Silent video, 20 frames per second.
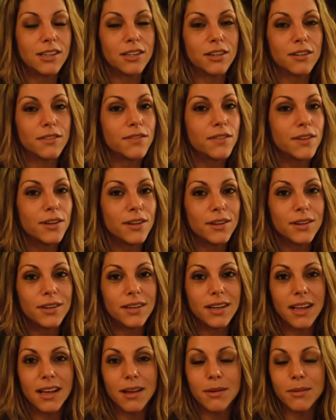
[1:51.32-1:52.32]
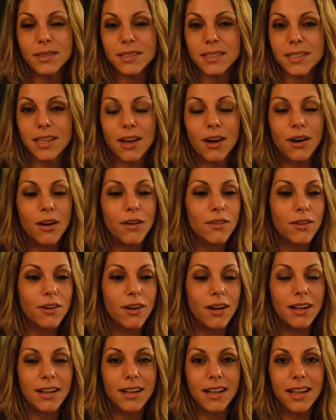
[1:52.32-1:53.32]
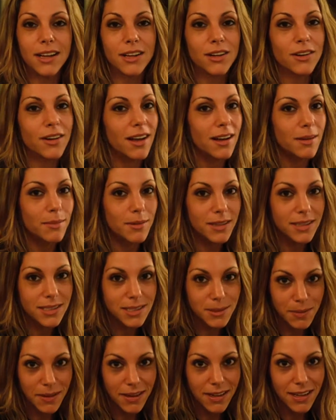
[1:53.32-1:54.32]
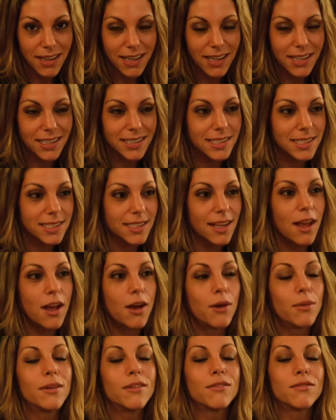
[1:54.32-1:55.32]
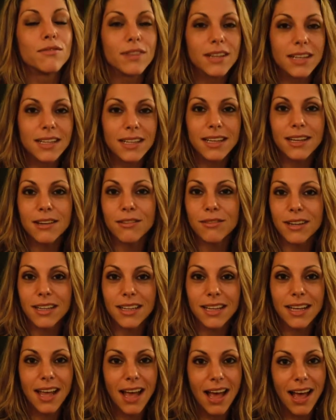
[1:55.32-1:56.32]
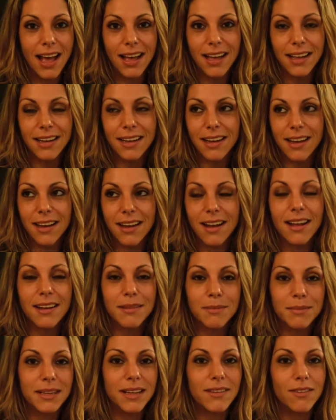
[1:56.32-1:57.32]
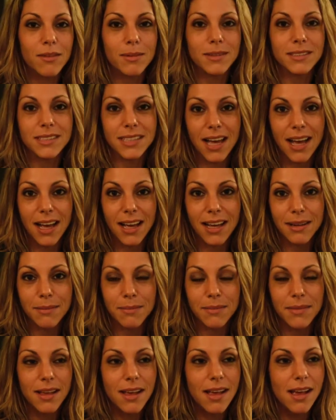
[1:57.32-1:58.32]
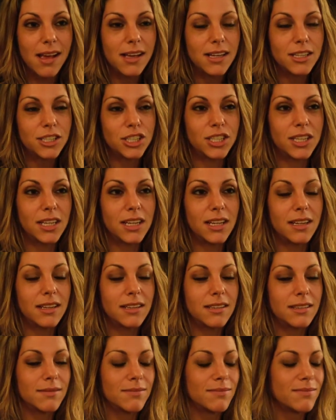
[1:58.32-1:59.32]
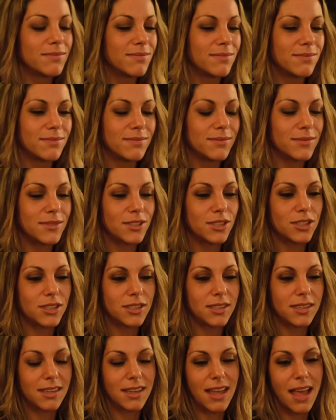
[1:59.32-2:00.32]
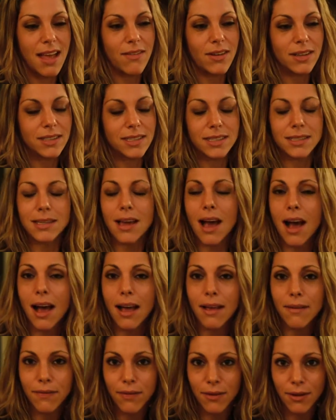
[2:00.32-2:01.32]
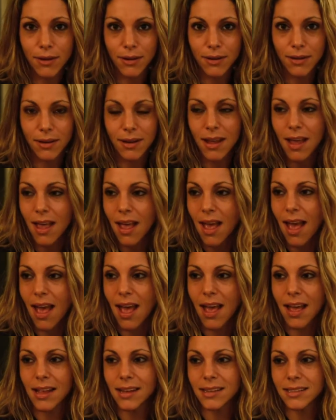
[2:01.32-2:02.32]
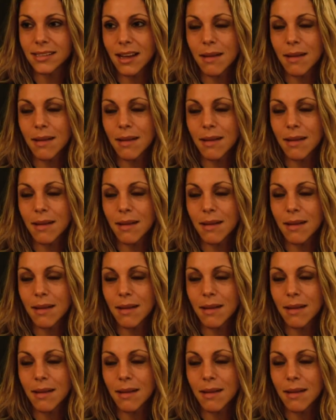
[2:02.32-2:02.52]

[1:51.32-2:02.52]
her food. It was overall an incredible experience. We really, really had an unbelievable time. She gave us Thai food and